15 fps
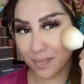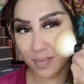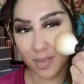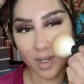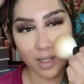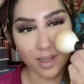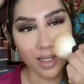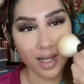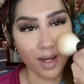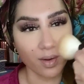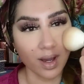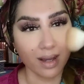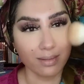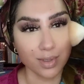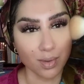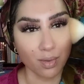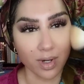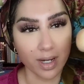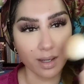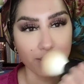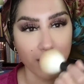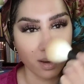And then I don't have to worry
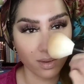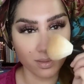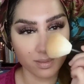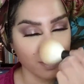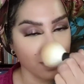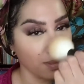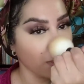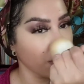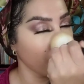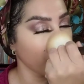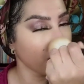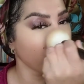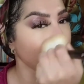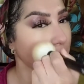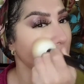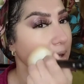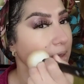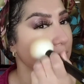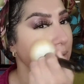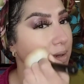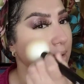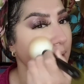about whether
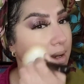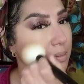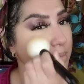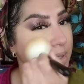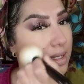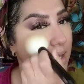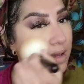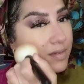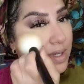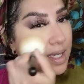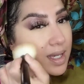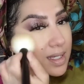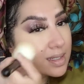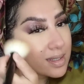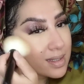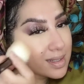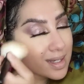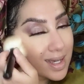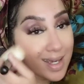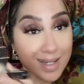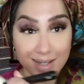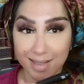or not I'm being heavy-handed,
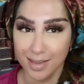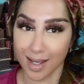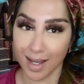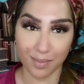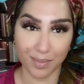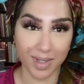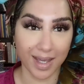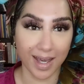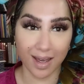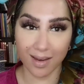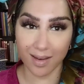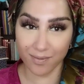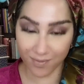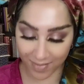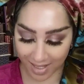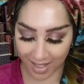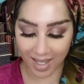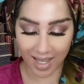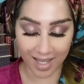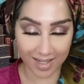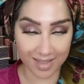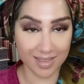because I can be
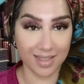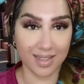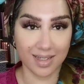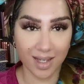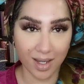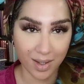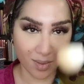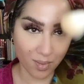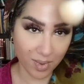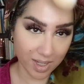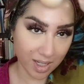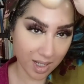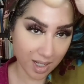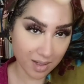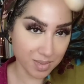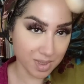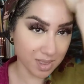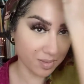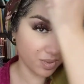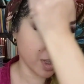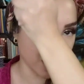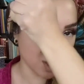heavy-handed when it comes to
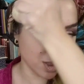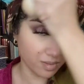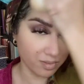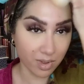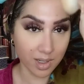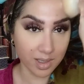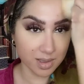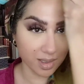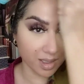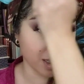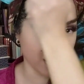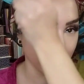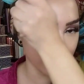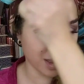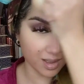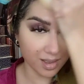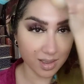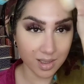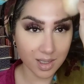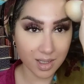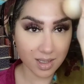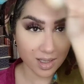blush and bronzer,
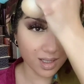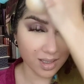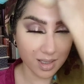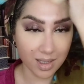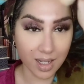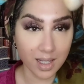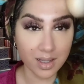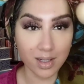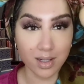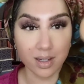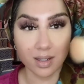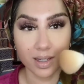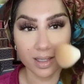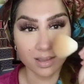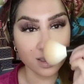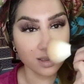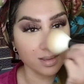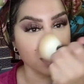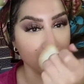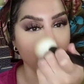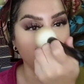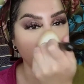and then I look crazy
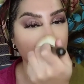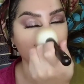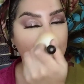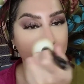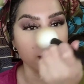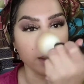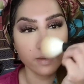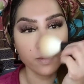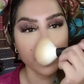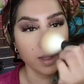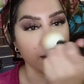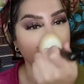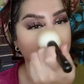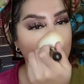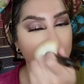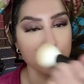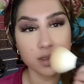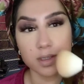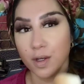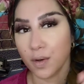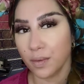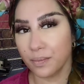until I blend everything out.
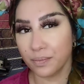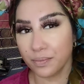So